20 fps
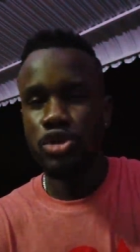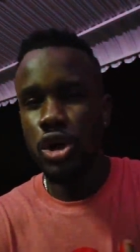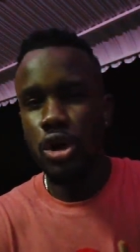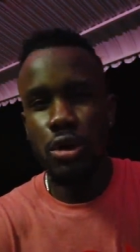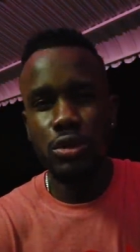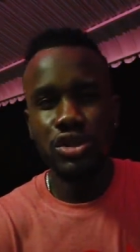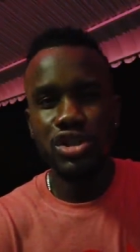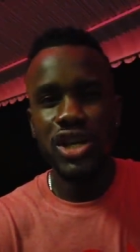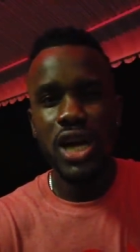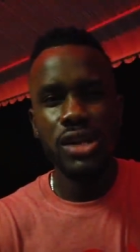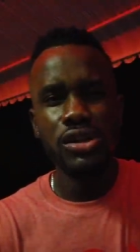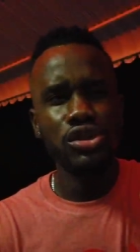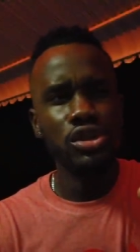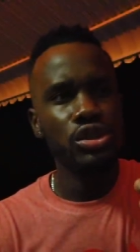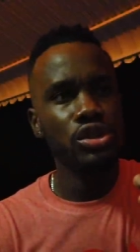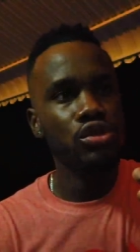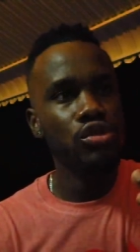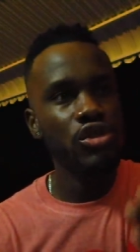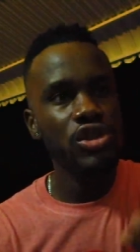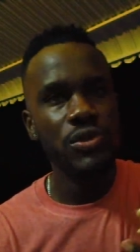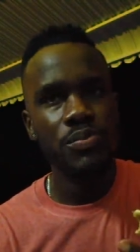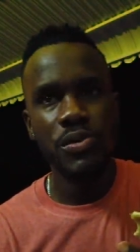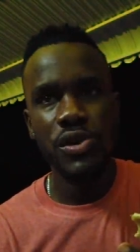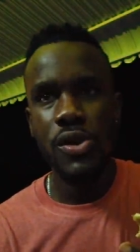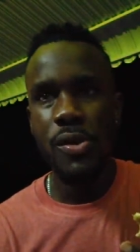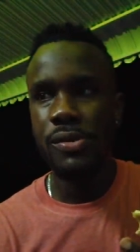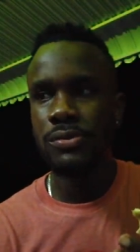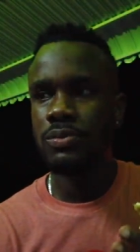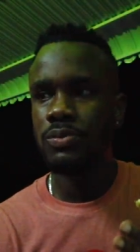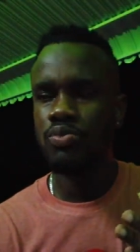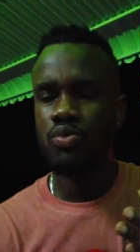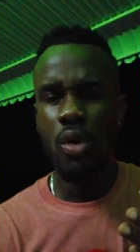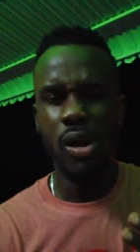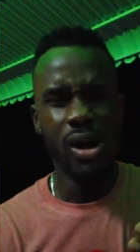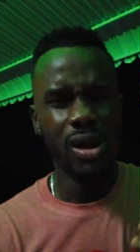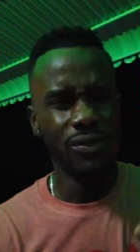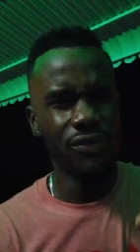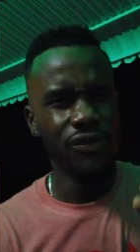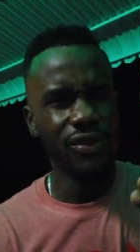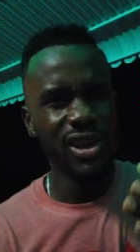The outside is just crispy
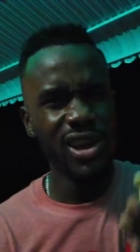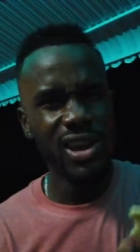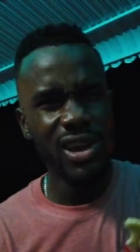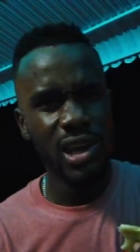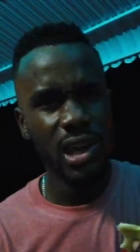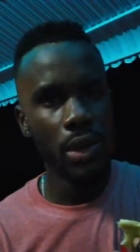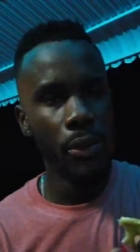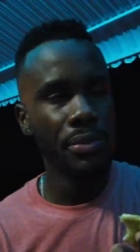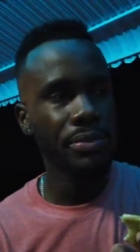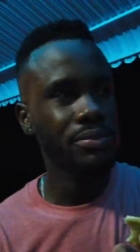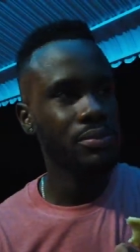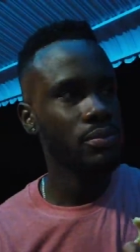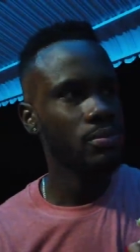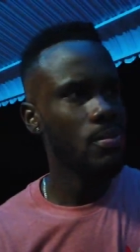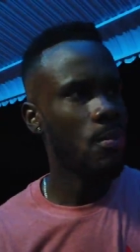and flaky,